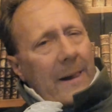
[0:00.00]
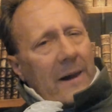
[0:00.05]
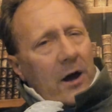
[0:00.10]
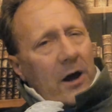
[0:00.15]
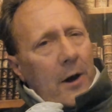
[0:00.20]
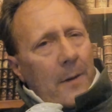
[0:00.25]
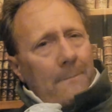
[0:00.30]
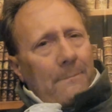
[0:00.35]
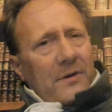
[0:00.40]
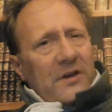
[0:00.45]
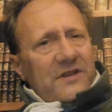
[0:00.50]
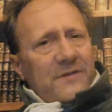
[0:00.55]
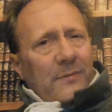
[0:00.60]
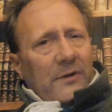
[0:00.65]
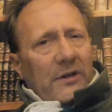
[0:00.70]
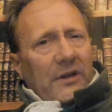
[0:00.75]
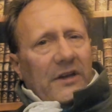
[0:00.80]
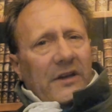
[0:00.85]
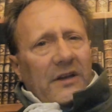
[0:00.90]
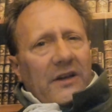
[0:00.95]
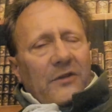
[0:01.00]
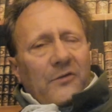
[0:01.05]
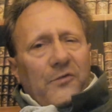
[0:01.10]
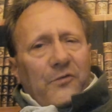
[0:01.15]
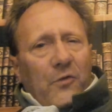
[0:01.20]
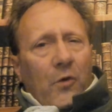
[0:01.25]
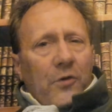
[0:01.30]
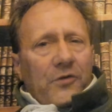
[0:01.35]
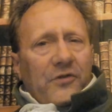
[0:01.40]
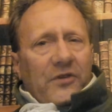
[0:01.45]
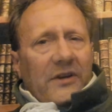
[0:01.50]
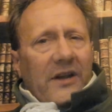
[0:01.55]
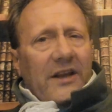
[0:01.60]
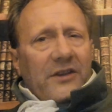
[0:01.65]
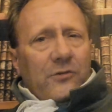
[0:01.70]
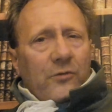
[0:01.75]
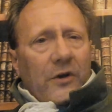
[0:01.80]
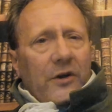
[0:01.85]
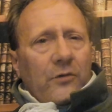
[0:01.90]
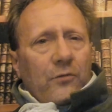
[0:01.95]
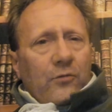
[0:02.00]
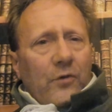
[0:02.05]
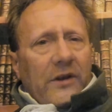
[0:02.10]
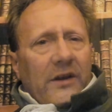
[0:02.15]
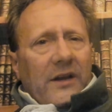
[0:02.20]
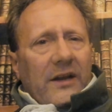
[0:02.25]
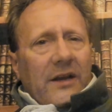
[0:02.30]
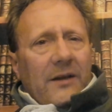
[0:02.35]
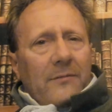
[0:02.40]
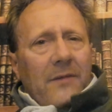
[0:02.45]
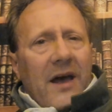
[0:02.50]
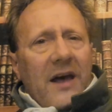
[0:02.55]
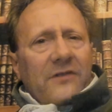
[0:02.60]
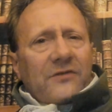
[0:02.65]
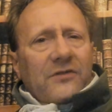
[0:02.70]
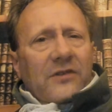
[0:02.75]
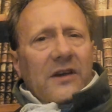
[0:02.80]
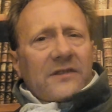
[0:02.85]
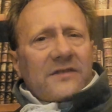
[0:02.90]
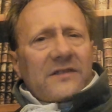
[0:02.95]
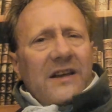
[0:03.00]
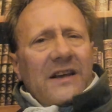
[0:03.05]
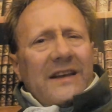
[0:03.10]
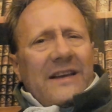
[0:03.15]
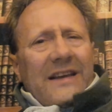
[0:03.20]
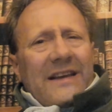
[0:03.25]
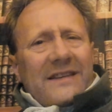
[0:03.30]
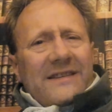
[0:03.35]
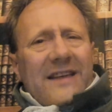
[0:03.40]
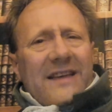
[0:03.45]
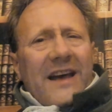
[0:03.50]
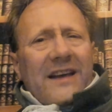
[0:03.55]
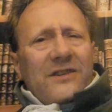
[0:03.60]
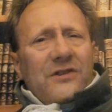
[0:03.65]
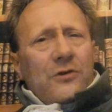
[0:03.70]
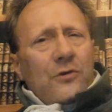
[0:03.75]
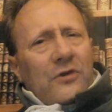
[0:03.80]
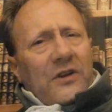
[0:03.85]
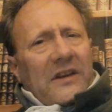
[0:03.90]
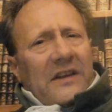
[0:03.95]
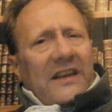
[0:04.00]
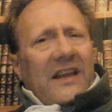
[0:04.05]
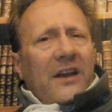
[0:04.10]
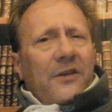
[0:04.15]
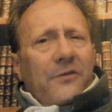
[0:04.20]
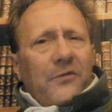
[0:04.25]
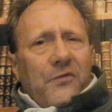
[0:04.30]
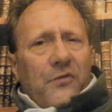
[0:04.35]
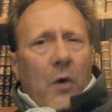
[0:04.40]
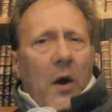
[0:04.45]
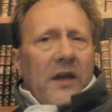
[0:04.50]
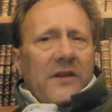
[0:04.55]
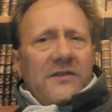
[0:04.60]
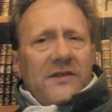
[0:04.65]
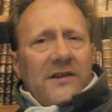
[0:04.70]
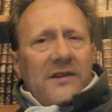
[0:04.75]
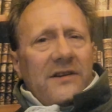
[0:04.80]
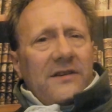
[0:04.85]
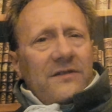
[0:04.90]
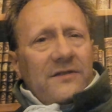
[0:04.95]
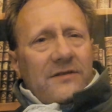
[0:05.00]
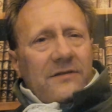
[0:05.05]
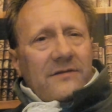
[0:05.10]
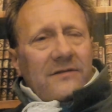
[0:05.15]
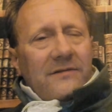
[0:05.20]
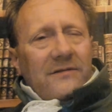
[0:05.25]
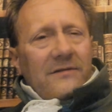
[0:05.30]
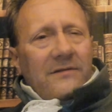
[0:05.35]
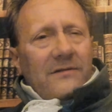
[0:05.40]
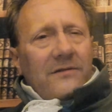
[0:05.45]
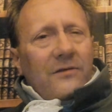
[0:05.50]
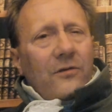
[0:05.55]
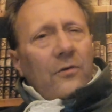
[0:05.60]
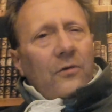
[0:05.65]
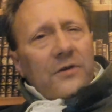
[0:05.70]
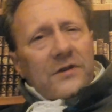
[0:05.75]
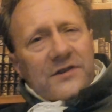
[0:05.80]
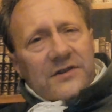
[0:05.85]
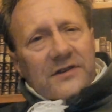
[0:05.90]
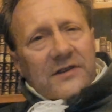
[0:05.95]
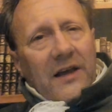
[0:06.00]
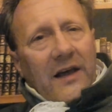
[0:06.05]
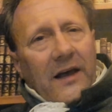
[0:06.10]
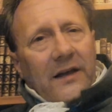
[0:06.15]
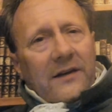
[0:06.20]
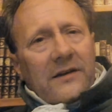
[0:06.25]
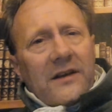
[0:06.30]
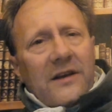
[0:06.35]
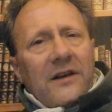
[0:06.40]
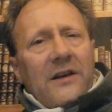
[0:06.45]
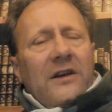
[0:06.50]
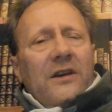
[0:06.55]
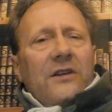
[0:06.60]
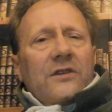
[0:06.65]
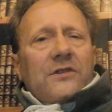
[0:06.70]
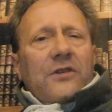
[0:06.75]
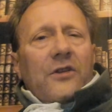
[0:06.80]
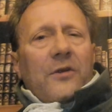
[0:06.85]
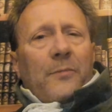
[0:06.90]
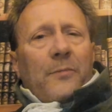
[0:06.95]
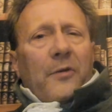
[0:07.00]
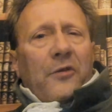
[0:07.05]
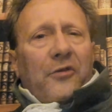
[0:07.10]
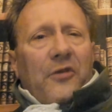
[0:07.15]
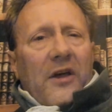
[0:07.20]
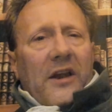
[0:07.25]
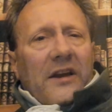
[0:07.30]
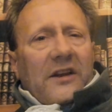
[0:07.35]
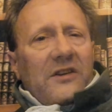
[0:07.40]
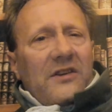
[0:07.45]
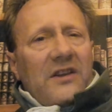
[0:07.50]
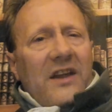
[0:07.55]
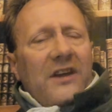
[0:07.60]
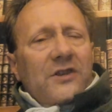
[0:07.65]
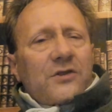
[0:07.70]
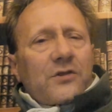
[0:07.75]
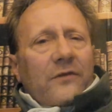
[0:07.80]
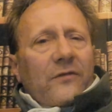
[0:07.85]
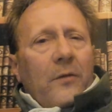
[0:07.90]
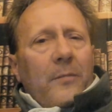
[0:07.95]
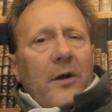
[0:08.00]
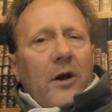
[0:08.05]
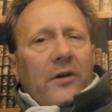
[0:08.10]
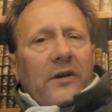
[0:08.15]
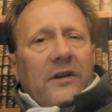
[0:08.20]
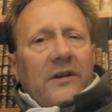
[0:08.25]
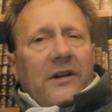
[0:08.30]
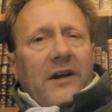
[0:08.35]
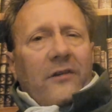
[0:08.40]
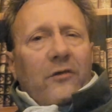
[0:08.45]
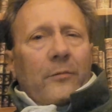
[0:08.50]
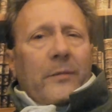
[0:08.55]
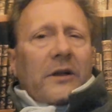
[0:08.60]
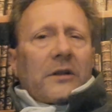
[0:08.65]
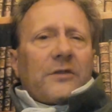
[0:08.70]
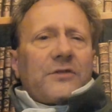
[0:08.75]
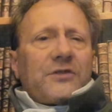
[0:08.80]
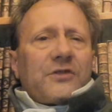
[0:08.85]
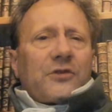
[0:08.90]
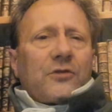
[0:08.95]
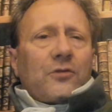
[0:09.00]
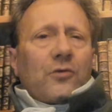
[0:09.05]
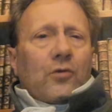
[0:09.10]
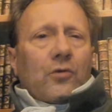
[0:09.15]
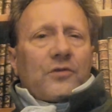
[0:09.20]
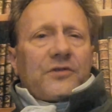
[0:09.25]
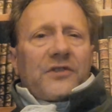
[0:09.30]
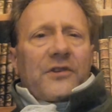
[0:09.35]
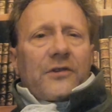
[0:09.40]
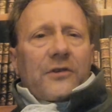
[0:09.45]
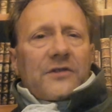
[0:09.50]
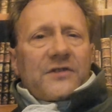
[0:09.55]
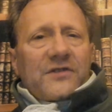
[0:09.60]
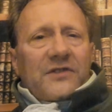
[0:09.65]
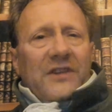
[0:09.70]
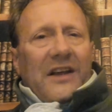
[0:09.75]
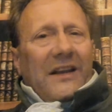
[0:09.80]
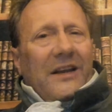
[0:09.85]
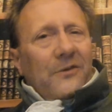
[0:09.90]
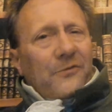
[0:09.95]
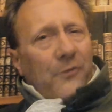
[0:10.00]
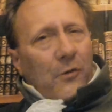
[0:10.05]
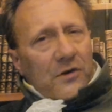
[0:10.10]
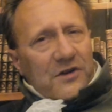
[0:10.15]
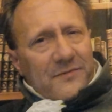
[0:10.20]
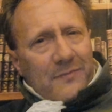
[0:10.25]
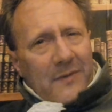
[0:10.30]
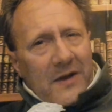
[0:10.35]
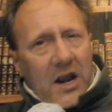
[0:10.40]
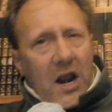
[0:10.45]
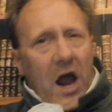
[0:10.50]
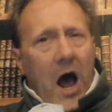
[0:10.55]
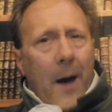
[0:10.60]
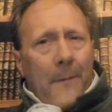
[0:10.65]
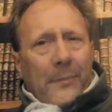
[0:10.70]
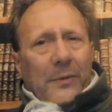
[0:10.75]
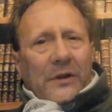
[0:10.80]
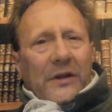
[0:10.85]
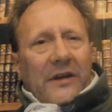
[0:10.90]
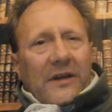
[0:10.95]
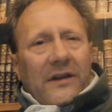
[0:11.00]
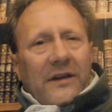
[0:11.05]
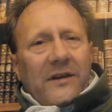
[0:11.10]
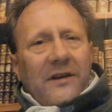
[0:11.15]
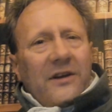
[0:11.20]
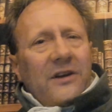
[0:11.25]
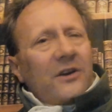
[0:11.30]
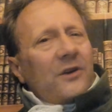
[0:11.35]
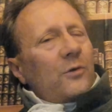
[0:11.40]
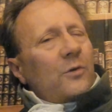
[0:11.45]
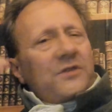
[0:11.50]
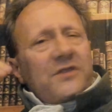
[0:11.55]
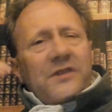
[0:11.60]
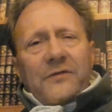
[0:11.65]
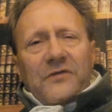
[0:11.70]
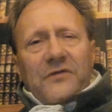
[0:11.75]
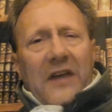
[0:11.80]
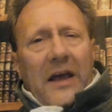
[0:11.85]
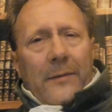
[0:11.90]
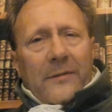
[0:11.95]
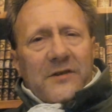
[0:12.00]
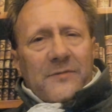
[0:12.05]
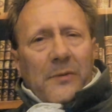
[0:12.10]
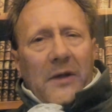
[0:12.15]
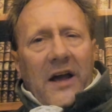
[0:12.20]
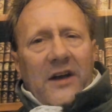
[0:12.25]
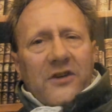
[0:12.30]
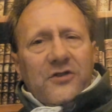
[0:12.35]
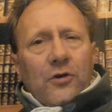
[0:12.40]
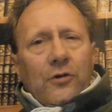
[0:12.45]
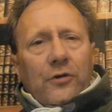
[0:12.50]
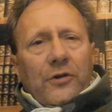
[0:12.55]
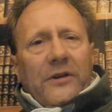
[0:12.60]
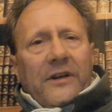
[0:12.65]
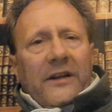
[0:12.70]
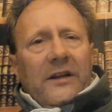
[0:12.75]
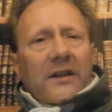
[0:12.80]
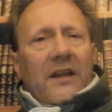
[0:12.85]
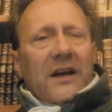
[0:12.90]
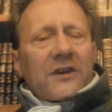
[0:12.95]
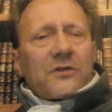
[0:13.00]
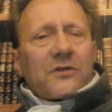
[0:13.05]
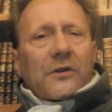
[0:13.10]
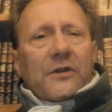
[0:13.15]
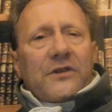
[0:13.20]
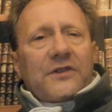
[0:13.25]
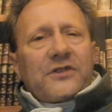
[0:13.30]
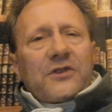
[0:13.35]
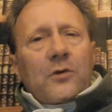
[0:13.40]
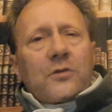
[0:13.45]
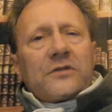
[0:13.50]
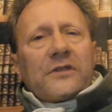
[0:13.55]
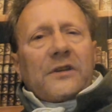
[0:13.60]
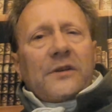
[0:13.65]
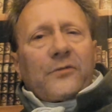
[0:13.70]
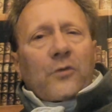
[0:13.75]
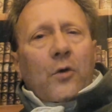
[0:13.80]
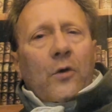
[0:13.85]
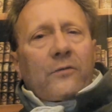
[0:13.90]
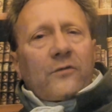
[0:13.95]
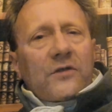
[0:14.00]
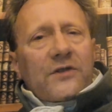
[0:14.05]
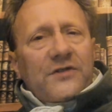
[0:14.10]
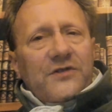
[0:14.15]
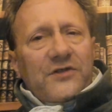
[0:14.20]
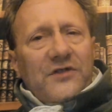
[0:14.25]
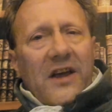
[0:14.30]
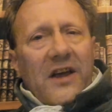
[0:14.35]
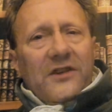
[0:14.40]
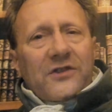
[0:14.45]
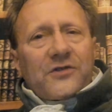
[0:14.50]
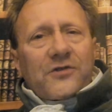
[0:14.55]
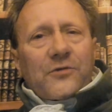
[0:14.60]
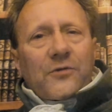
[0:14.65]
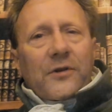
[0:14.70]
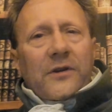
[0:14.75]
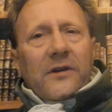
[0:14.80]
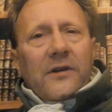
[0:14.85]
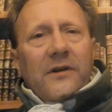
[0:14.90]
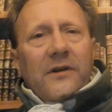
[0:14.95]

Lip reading: abysmally in 4th and 8th grade reading and math tests, is that due to Nick Fuentes? Or instead to the pathetic nature of American governmental schools and their state-enforced monopoly, which have damaged black children intellectually and socially for over a century,